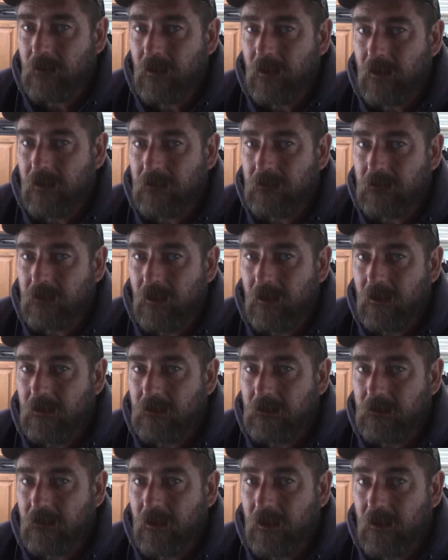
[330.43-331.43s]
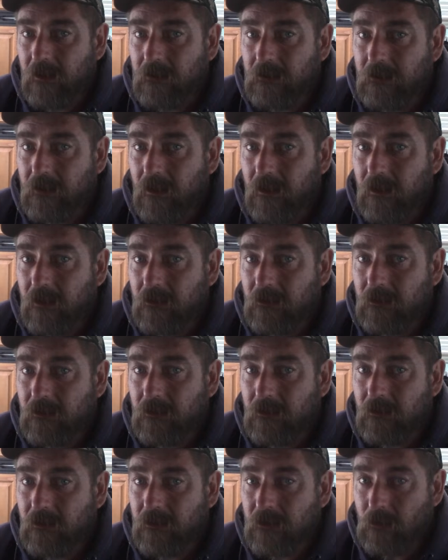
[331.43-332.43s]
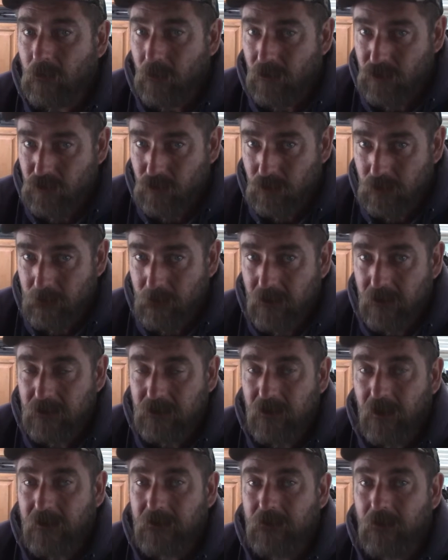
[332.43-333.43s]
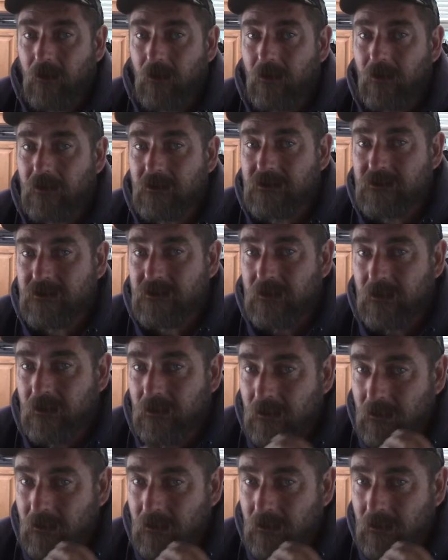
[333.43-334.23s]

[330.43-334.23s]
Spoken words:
I showed him how to tie knots.